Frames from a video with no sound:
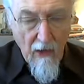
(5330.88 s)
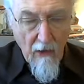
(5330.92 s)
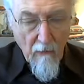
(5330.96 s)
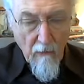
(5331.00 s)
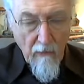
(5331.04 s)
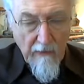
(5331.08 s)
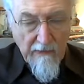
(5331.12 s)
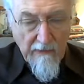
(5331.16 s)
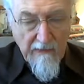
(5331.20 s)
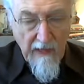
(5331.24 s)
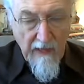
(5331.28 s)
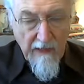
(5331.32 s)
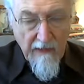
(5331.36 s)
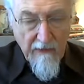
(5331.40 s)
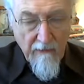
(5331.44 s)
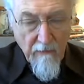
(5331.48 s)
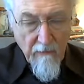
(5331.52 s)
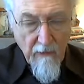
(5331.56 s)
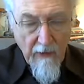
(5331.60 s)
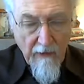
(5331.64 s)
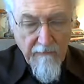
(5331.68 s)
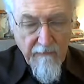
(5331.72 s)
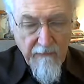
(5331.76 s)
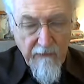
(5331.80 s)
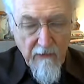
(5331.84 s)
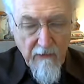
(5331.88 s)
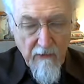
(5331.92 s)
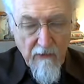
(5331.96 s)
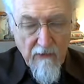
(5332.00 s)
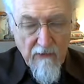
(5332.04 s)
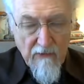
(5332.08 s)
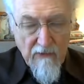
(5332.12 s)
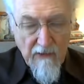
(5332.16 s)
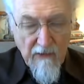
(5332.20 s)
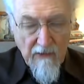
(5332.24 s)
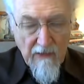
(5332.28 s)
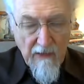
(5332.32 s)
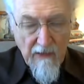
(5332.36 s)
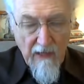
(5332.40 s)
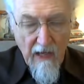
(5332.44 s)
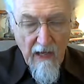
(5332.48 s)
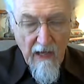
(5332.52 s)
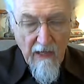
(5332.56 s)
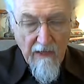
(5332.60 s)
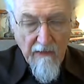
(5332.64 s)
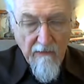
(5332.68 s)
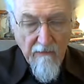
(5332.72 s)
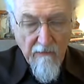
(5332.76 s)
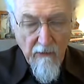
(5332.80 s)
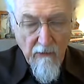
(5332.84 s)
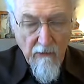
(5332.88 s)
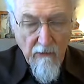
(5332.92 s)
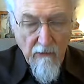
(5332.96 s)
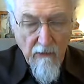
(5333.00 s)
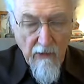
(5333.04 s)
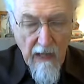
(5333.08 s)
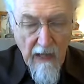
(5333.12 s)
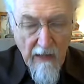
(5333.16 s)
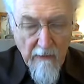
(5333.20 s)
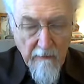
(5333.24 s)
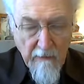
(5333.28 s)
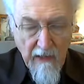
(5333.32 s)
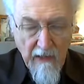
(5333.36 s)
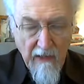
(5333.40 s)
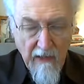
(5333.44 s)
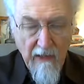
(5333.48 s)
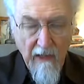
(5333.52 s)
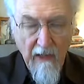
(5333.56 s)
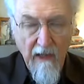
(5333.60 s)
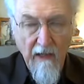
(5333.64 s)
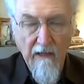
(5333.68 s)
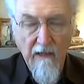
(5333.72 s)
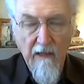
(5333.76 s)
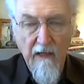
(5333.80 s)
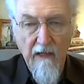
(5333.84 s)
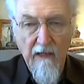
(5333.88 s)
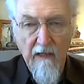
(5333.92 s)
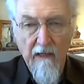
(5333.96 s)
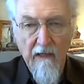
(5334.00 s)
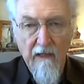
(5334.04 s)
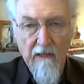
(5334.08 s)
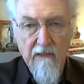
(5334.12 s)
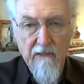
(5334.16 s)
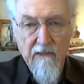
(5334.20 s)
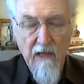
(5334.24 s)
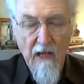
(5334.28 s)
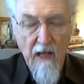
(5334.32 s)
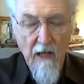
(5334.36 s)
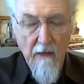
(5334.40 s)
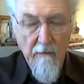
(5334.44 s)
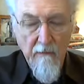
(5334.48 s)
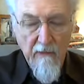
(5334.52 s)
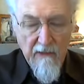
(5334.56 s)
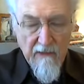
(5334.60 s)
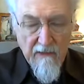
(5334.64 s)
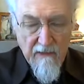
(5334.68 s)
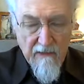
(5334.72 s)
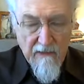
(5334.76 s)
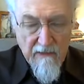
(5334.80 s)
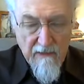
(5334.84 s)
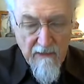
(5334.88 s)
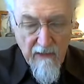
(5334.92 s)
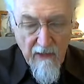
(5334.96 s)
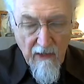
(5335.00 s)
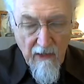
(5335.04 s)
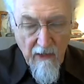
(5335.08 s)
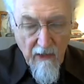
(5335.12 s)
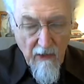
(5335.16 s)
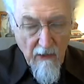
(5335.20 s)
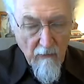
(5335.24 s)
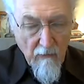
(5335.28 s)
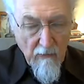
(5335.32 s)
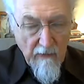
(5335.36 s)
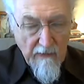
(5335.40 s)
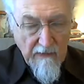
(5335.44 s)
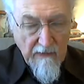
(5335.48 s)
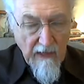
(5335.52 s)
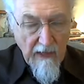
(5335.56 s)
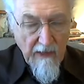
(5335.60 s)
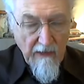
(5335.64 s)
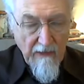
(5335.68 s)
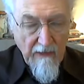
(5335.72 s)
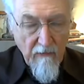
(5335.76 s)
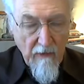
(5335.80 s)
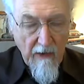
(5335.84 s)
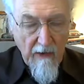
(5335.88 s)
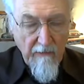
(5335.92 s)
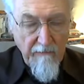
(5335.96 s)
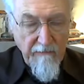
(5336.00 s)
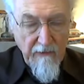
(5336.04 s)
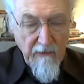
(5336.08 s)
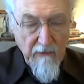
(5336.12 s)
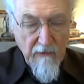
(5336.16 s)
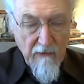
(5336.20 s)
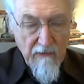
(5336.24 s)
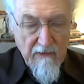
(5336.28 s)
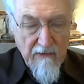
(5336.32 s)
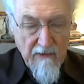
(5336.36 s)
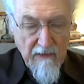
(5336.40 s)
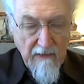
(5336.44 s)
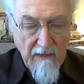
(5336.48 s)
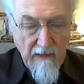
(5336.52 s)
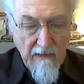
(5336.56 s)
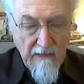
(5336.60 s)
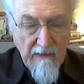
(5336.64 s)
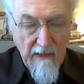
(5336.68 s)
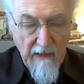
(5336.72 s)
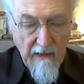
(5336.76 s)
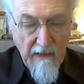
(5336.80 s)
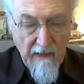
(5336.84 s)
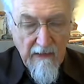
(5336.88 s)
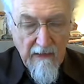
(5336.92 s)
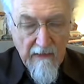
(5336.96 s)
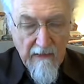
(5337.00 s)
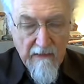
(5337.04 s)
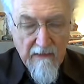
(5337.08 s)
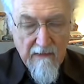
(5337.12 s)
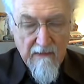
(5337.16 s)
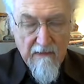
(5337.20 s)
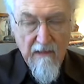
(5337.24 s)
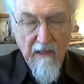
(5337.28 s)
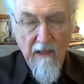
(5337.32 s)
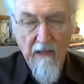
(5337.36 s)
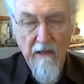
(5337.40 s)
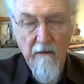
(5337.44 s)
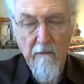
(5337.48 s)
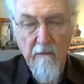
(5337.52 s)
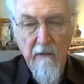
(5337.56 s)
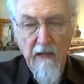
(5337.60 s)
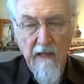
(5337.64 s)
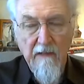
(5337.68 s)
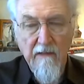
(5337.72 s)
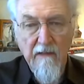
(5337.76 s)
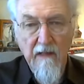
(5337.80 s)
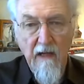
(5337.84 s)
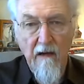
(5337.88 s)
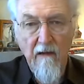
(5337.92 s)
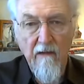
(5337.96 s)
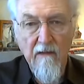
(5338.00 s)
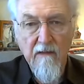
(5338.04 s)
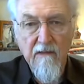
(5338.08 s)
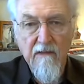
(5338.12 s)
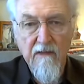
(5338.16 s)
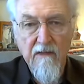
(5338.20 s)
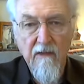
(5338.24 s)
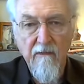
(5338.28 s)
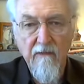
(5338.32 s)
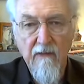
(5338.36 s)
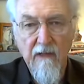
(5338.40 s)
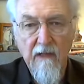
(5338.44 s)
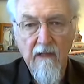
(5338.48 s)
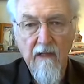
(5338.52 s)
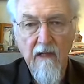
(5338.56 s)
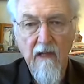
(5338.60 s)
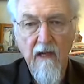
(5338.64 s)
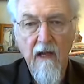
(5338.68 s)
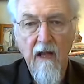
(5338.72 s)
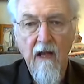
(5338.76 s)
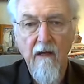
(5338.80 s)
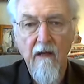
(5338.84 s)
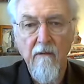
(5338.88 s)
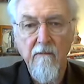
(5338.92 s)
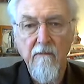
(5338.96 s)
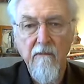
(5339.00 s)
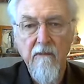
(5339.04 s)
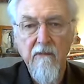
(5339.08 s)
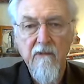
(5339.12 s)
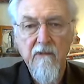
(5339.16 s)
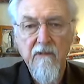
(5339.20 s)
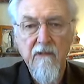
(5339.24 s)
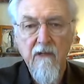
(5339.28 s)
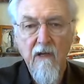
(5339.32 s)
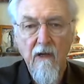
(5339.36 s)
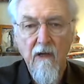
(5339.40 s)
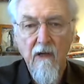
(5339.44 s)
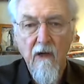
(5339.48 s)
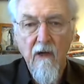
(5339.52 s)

We take refuge in the kind root Lama and lineage Lamas. We take refuge in the deities of the mandalas of the Yidams.